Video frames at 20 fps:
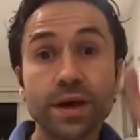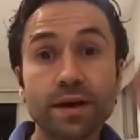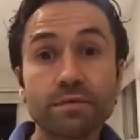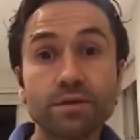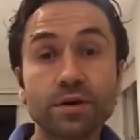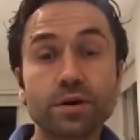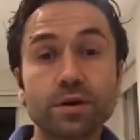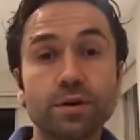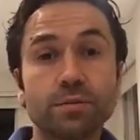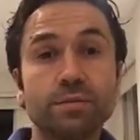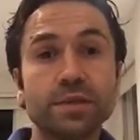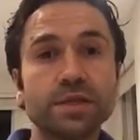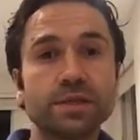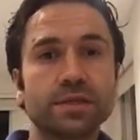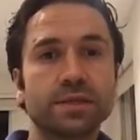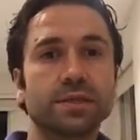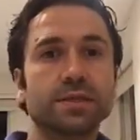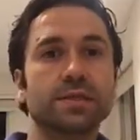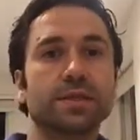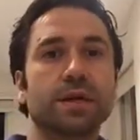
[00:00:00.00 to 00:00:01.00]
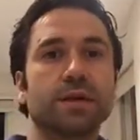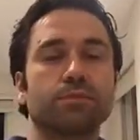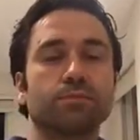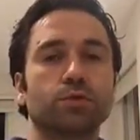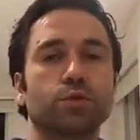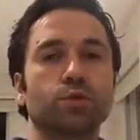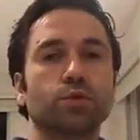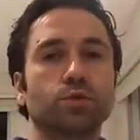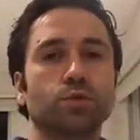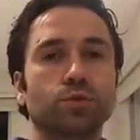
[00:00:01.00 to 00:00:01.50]
ever committed them
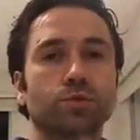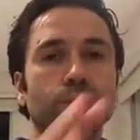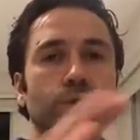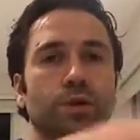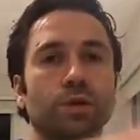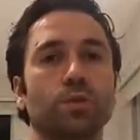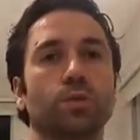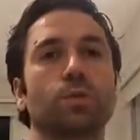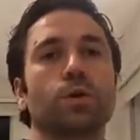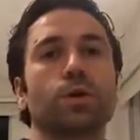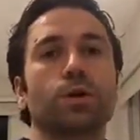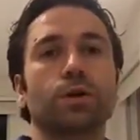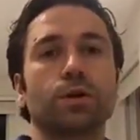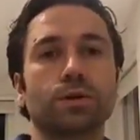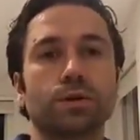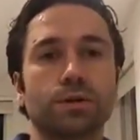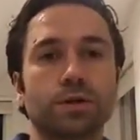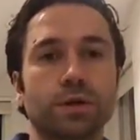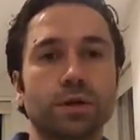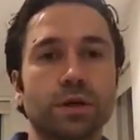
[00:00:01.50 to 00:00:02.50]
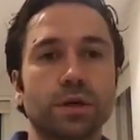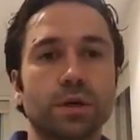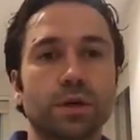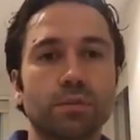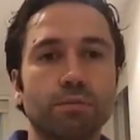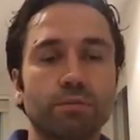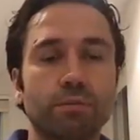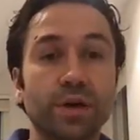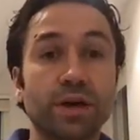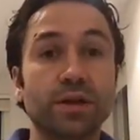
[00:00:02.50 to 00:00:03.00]
to real world
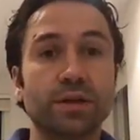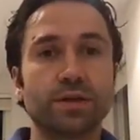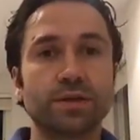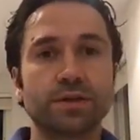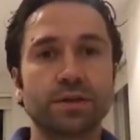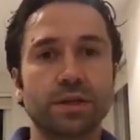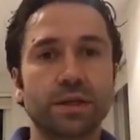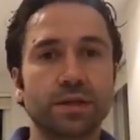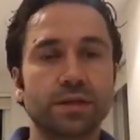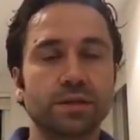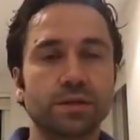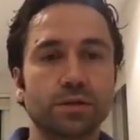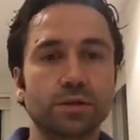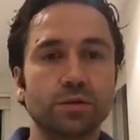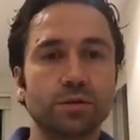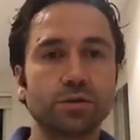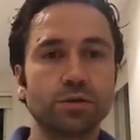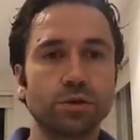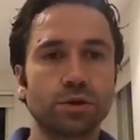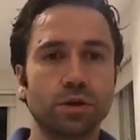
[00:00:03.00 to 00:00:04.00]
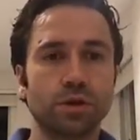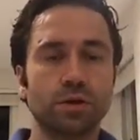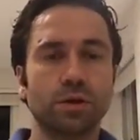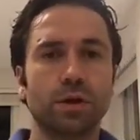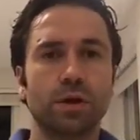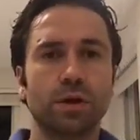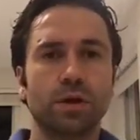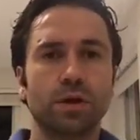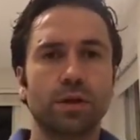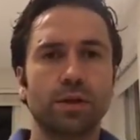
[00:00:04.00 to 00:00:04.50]
build and execution.
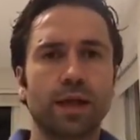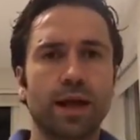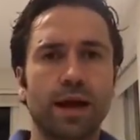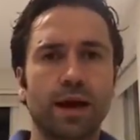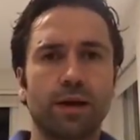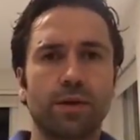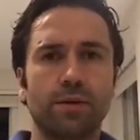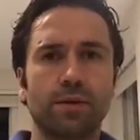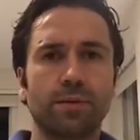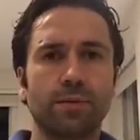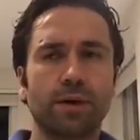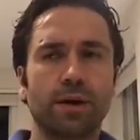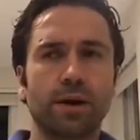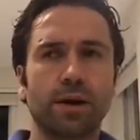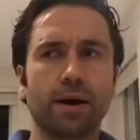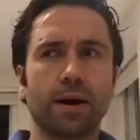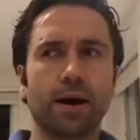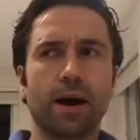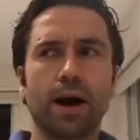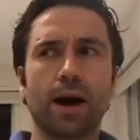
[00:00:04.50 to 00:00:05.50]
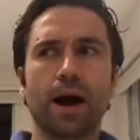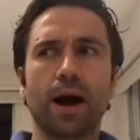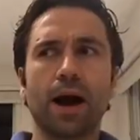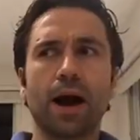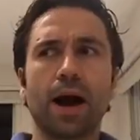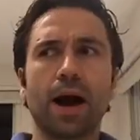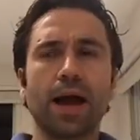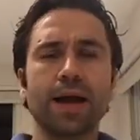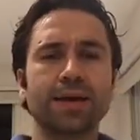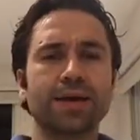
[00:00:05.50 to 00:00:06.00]
Now,
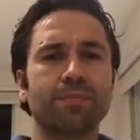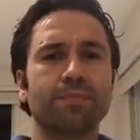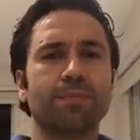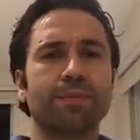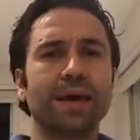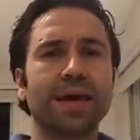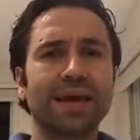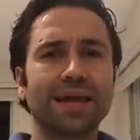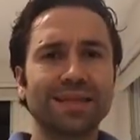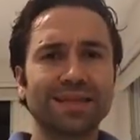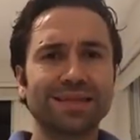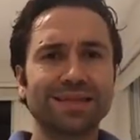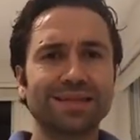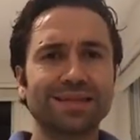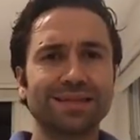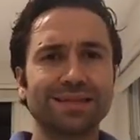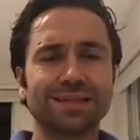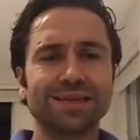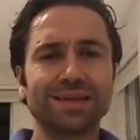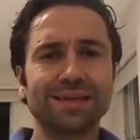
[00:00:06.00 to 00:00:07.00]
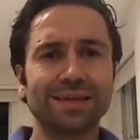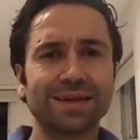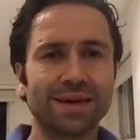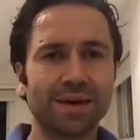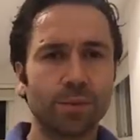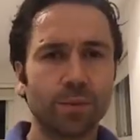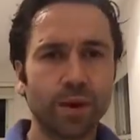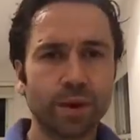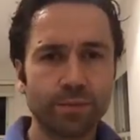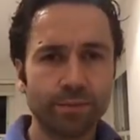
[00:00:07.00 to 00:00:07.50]
I, I can barely see a
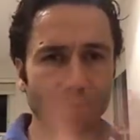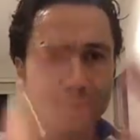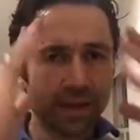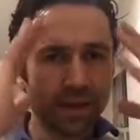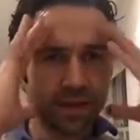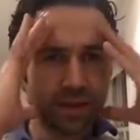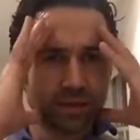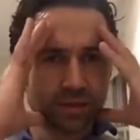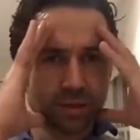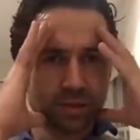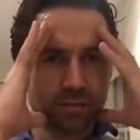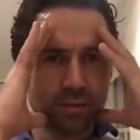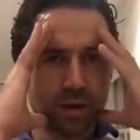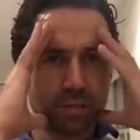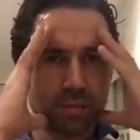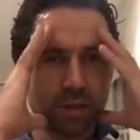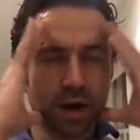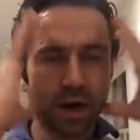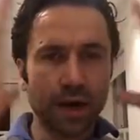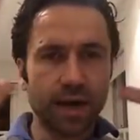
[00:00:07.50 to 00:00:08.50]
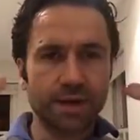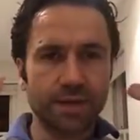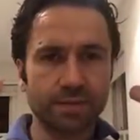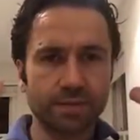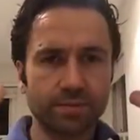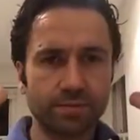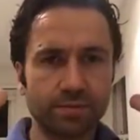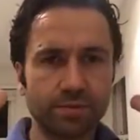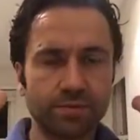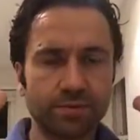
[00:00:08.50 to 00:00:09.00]
web page in my mind
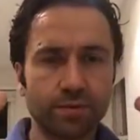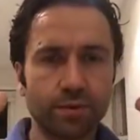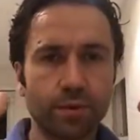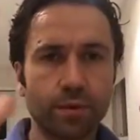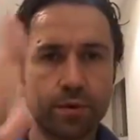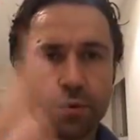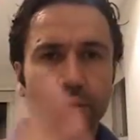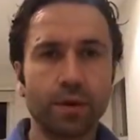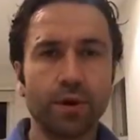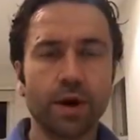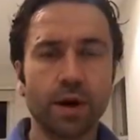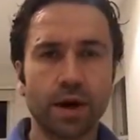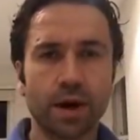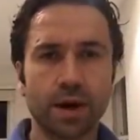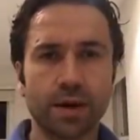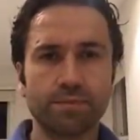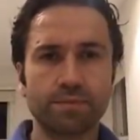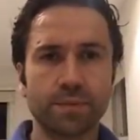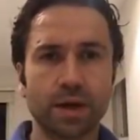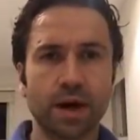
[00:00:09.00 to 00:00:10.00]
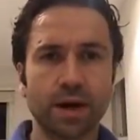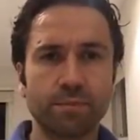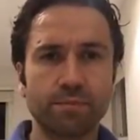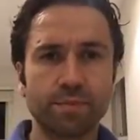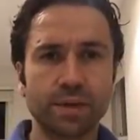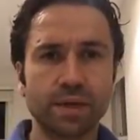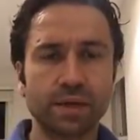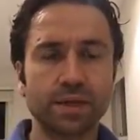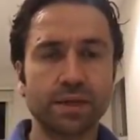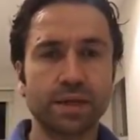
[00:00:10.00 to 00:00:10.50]
before um, I
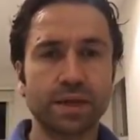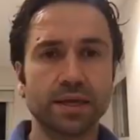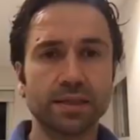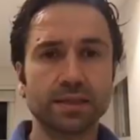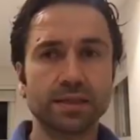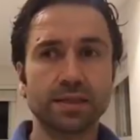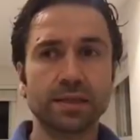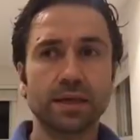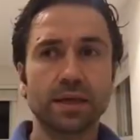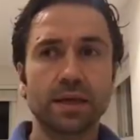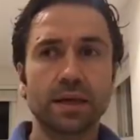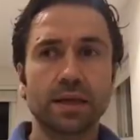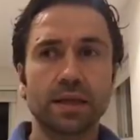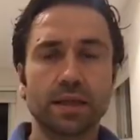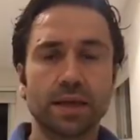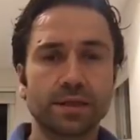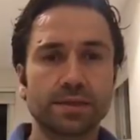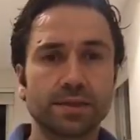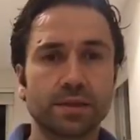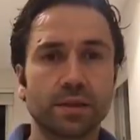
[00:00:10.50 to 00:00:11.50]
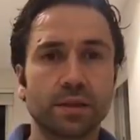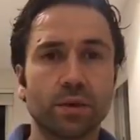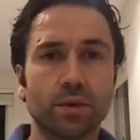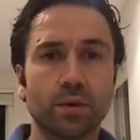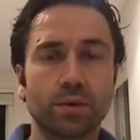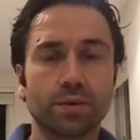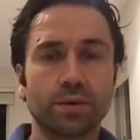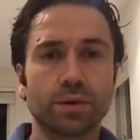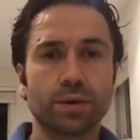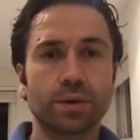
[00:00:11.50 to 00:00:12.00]
build it, let
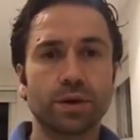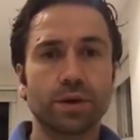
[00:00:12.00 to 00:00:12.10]
alone